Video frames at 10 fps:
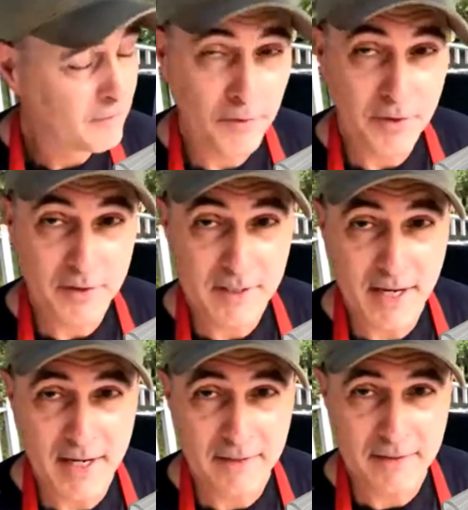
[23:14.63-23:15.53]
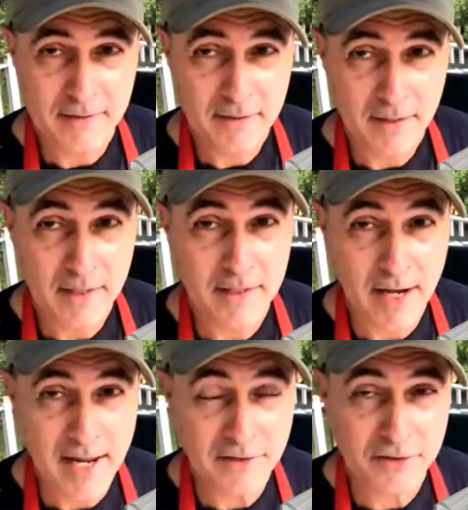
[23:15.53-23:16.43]
with their tent and an
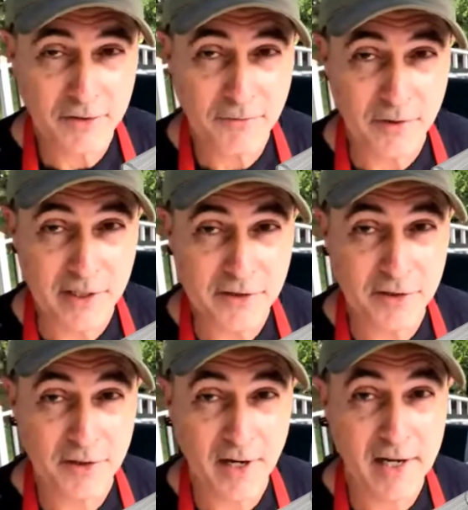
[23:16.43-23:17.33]
extra freezer,